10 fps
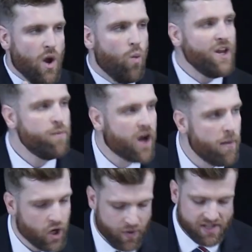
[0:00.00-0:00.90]
When you
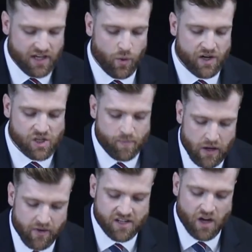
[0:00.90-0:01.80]
become a Christian, you
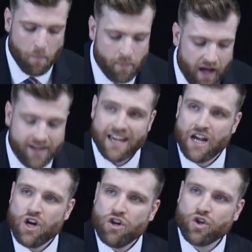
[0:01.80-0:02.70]
experience a blood
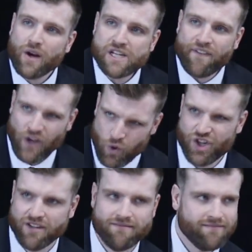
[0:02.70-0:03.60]

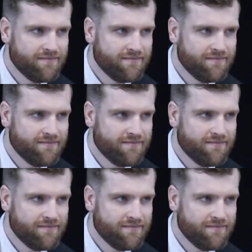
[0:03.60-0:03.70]
transfusion.